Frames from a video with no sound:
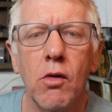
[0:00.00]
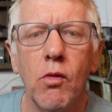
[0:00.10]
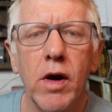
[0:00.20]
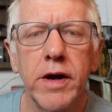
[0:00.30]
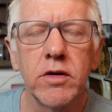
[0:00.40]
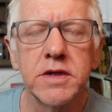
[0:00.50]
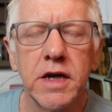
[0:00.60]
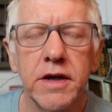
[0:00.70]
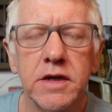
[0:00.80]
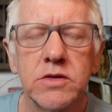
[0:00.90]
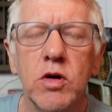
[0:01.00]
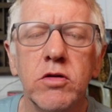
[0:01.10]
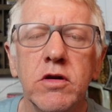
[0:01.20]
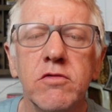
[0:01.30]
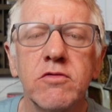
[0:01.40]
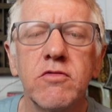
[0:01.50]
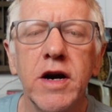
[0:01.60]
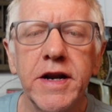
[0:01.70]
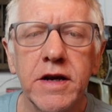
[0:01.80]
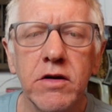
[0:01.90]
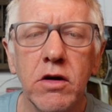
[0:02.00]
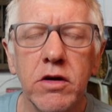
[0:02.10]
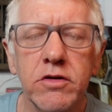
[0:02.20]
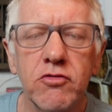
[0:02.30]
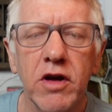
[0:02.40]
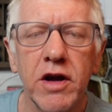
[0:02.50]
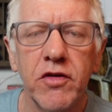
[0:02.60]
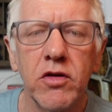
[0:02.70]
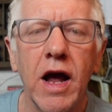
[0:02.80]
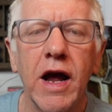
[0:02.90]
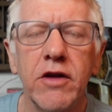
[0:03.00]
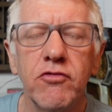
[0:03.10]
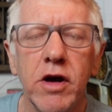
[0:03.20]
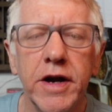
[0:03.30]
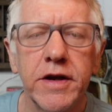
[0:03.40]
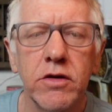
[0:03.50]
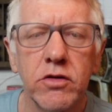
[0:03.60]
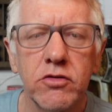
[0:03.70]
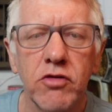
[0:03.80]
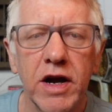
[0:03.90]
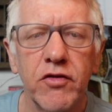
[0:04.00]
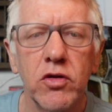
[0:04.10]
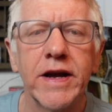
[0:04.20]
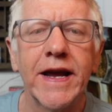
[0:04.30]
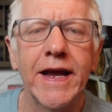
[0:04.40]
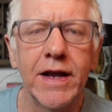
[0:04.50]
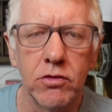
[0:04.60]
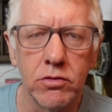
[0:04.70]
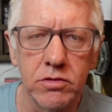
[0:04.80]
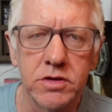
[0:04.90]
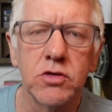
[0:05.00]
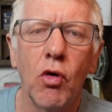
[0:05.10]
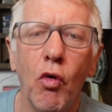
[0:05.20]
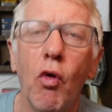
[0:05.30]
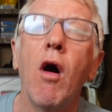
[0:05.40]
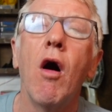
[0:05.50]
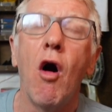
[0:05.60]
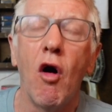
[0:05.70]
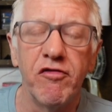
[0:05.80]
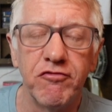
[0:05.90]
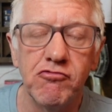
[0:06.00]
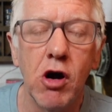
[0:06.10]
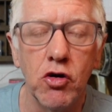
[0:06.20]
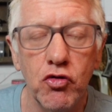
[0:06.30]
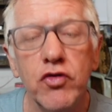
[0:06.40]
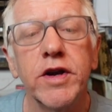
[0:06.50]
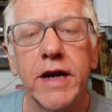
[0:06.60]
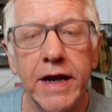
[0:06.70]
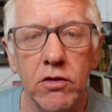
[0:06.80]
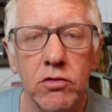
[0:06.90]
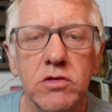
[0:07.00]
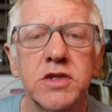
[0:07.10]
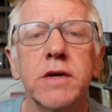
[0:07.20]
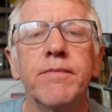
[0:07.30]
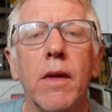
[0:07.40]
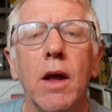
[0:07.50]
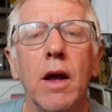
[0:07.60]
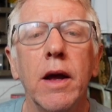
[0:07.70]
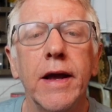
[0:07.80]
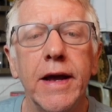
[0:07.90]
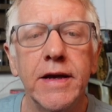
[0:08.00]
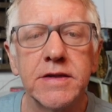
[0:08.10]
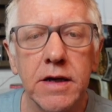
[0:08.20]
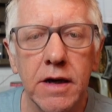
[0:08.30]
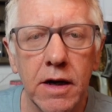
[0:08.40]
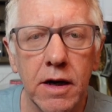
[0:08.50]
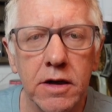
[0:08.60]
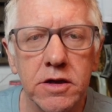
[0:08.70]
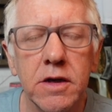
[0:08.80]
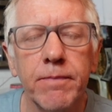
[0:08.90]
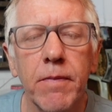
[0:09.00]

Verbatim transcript: Why do I say this? Well, riding on gravel and riding on gravel hills or off road hills is hard